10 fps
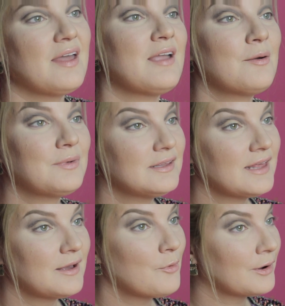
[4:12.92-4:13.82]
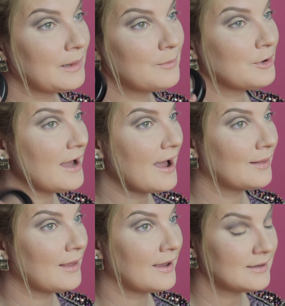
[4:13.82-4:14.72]
Now I'm going to take a more glimmery
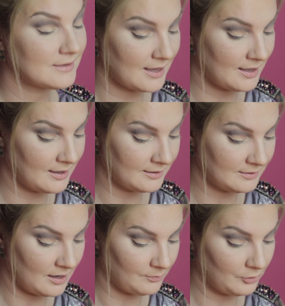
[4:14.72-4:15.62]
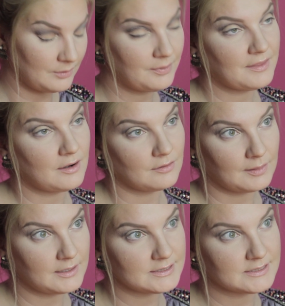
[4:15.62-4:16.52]
highlight and I'm going to put that on the
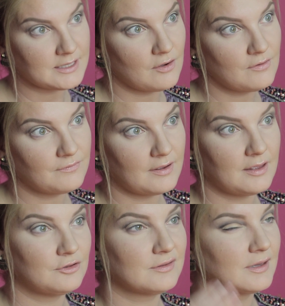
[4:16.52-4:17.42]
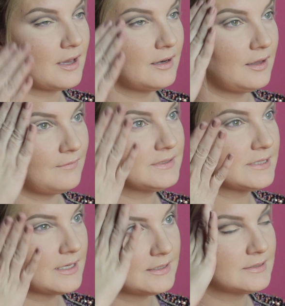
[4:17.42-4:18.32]
lid itself, and just to kind of
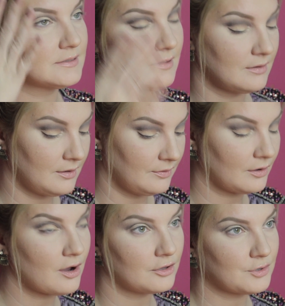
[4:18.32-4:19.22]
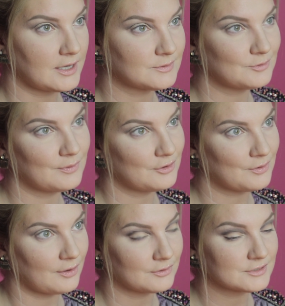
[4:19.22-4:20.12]
emphasize the contrast between the
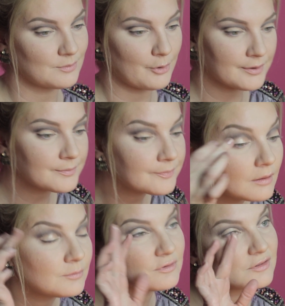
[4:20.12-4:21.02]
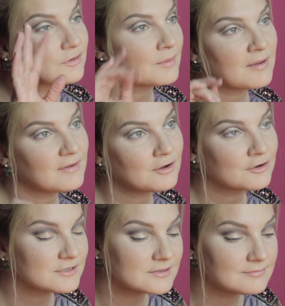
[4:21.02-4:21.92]
two colors some more. I'm just using my
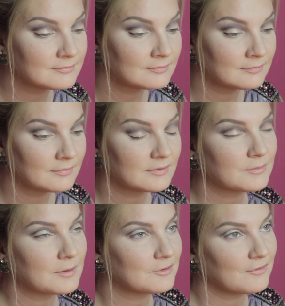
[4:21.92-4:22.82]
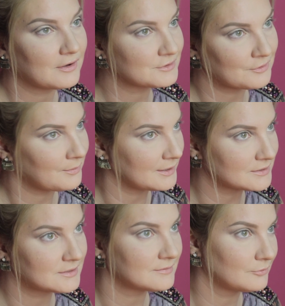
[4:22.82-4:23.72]
fingers. Sometimes my fingers are the
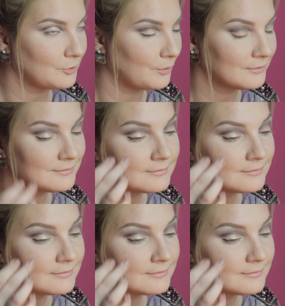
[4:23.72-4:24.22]
best tool.